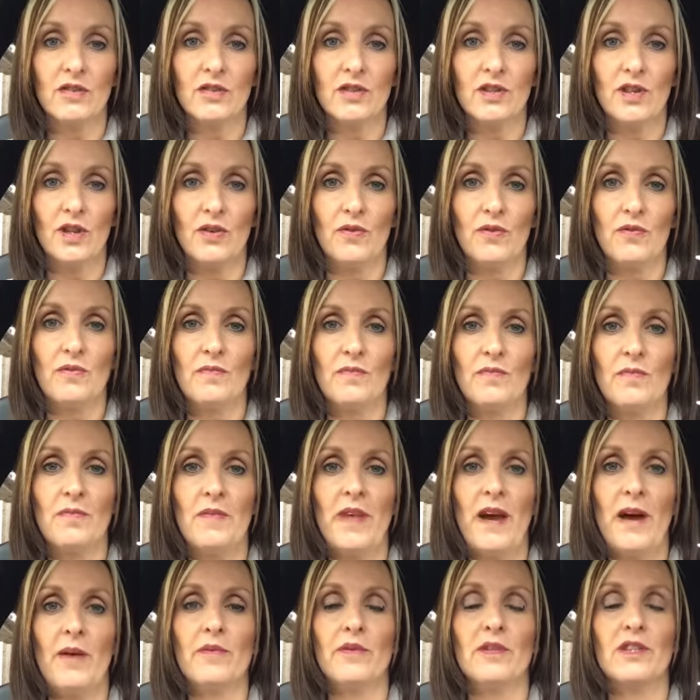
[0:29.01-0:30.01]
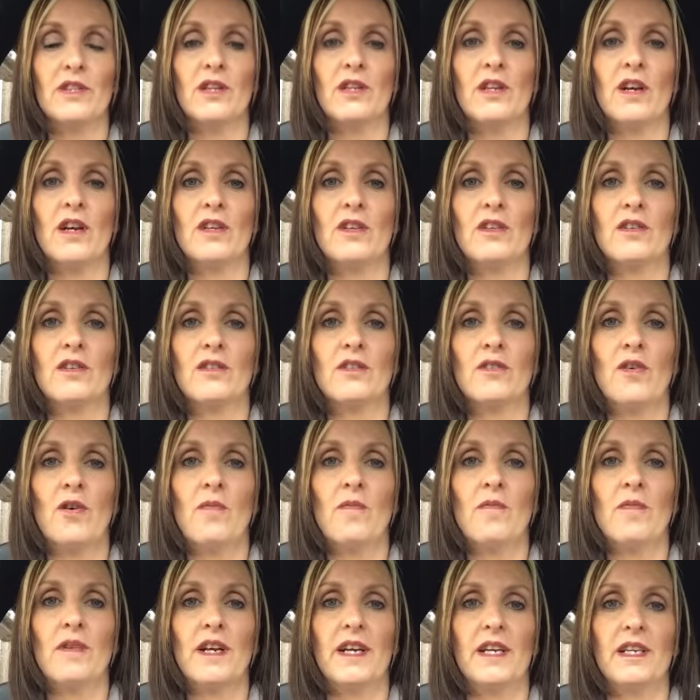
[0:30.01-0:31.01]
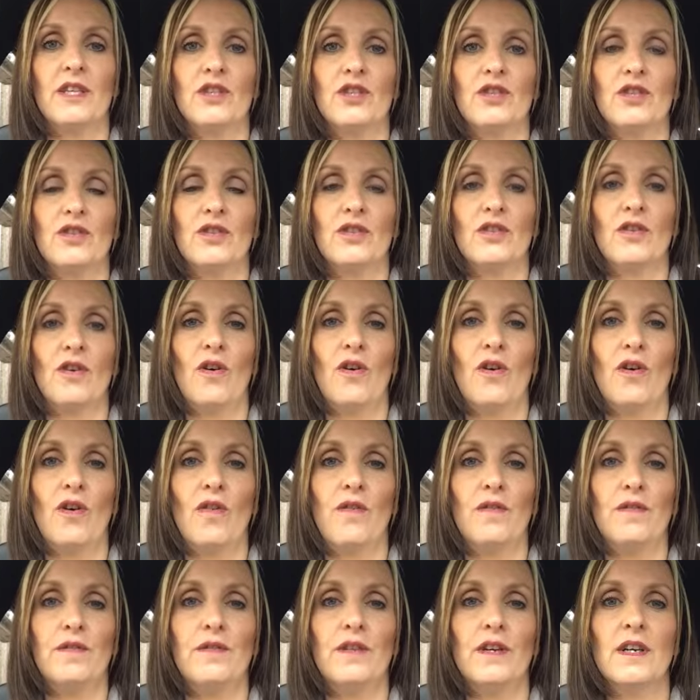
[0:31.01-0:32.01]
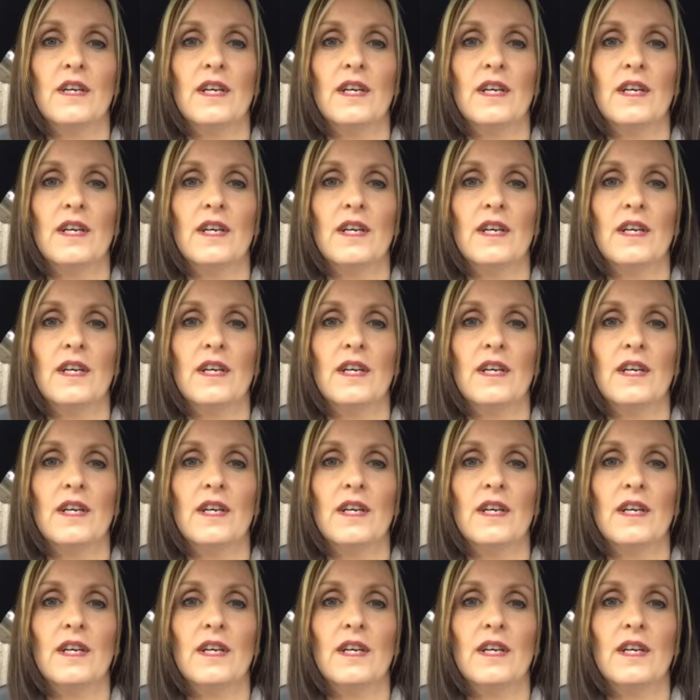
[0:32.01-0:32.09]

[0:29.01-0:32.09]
So that was a combination of